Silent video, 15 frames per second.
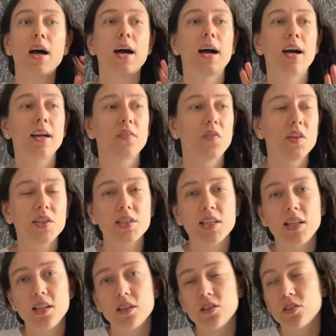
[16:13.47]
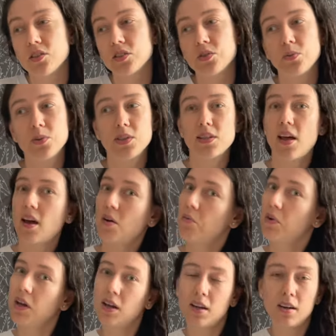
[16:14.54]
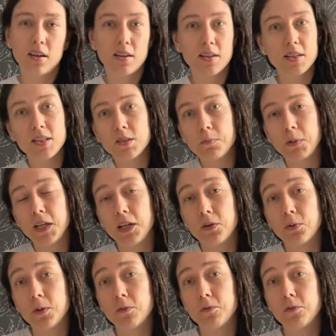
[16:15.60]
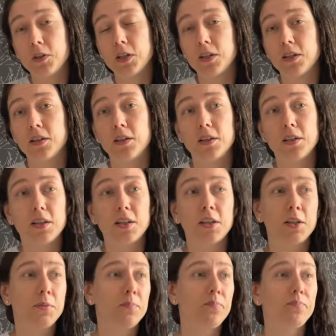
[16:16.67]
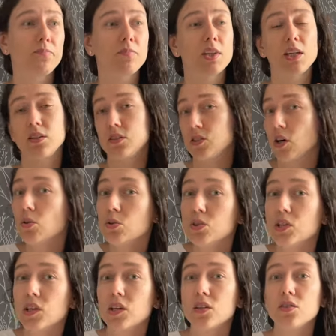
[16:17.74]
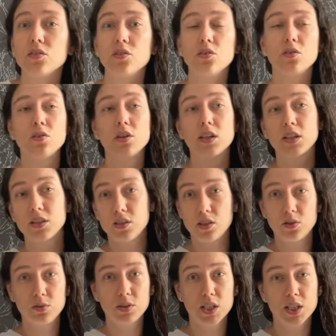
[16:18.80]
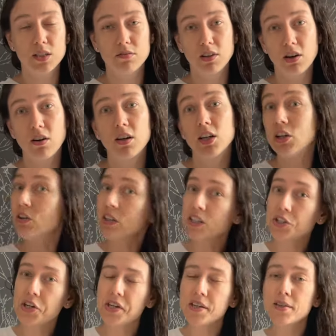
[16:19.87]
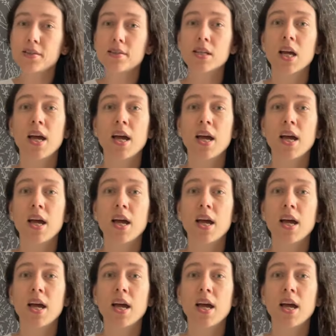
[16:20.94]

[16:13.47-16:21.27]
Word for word: And the senior doctor was like, we're gonna speak with the consultant, your consultant cardiologist,